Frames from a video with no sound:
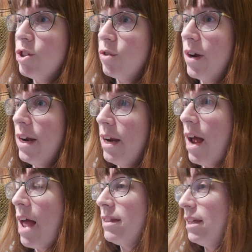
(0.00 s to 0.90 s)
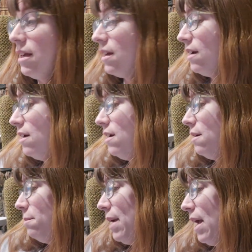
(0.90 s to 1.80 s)
it's great. I think,
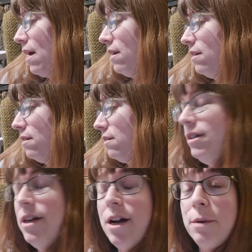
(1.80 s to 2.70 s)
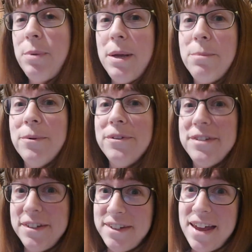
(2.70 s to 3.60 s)
man, young people
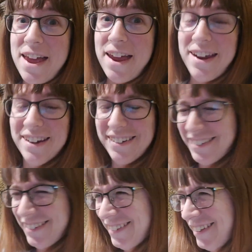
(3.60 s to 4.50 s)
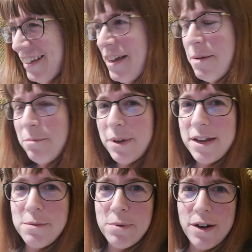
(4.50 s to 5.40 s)
today... Can
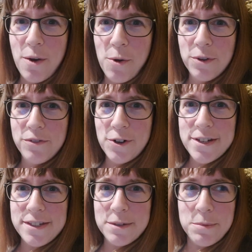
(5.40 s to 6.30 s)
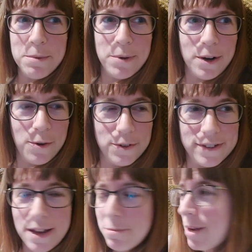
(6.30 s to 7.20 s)
you put an old voice on me? Put an old
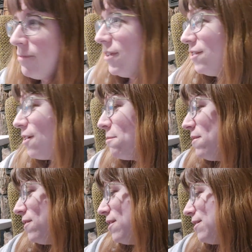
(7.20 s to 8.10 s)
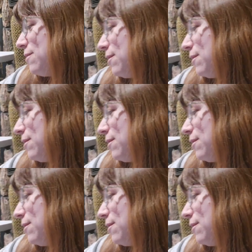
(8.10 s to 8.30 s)
Snapcam filter on me for this